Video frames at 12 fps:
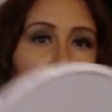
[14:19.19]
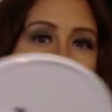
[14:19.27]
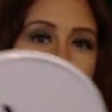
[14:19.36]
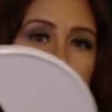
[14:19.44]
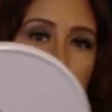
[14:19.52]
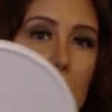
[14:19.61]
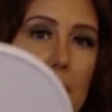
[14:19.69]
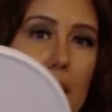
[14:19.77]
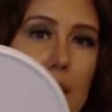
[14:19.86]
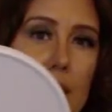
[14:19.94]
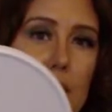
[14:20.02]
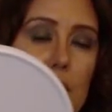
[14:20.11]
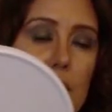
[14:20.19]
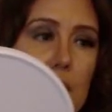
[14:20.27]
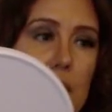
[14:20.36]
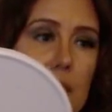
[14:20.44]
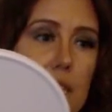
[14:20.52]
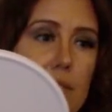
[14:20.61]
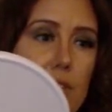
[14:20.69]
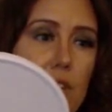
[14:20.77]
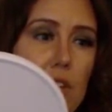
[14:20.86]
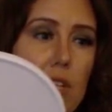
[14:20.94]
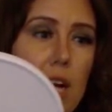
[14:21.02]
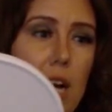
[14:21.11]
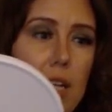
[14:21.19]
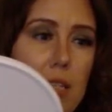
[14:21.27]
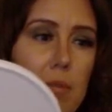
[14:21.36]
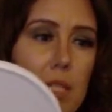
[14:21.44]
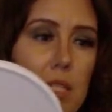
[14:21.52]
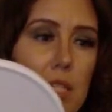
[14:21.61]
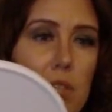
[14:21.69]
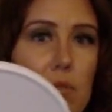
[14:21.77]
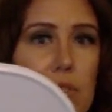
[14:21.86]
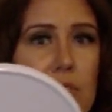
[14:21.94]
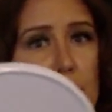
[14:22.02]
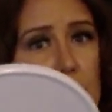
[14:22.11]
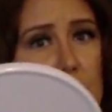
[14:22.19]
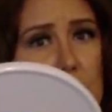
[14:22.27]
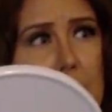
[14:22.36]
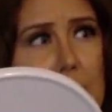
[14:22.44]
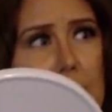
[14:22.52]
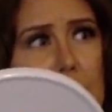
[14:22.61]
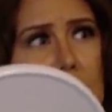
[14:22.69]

But you can also use these for your condiments in the refrigerator.